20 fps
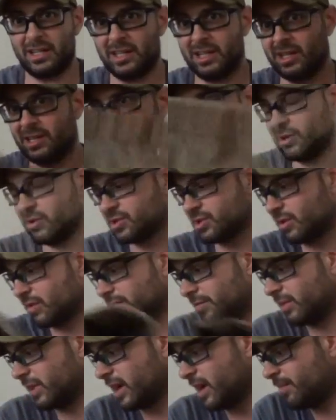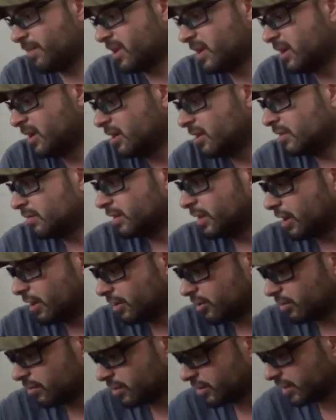Again, here's our flap,
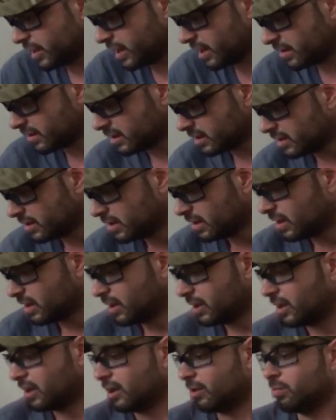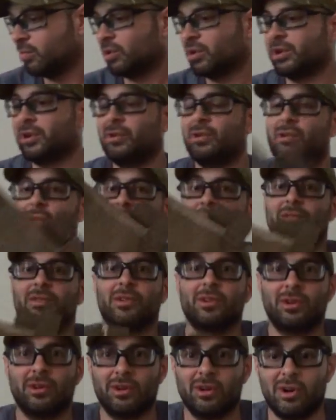gone over that. Uh, we'll go
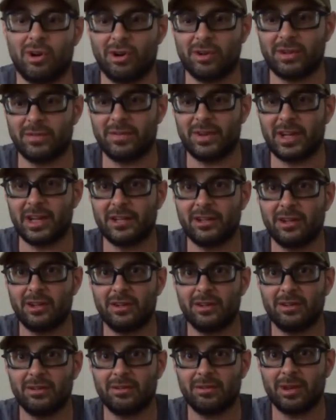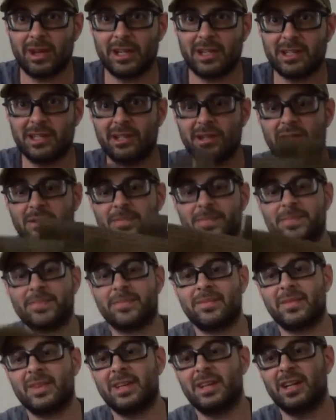over our divider right here.
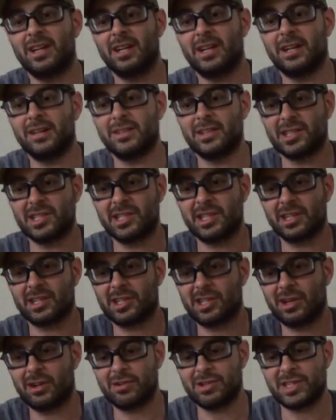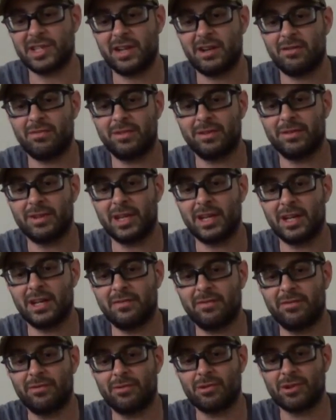Uh, this thing tears out. We've
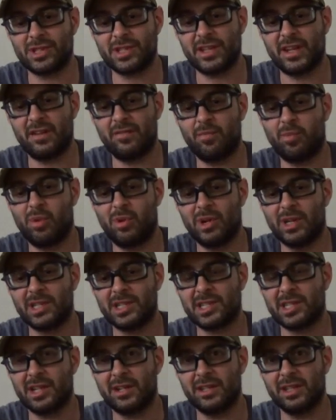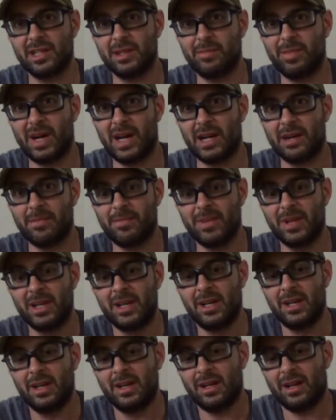got four soft points on the bottom,
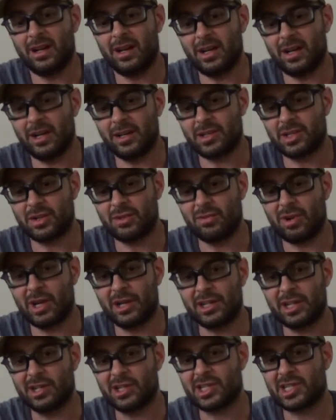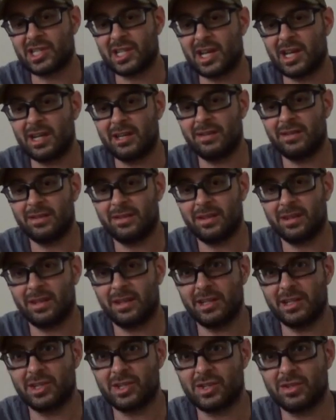uh, two on each side,
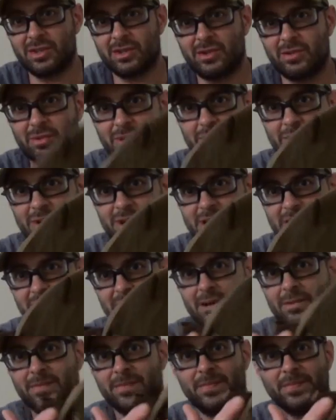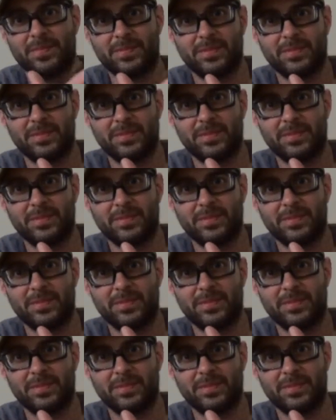on each of the corners here.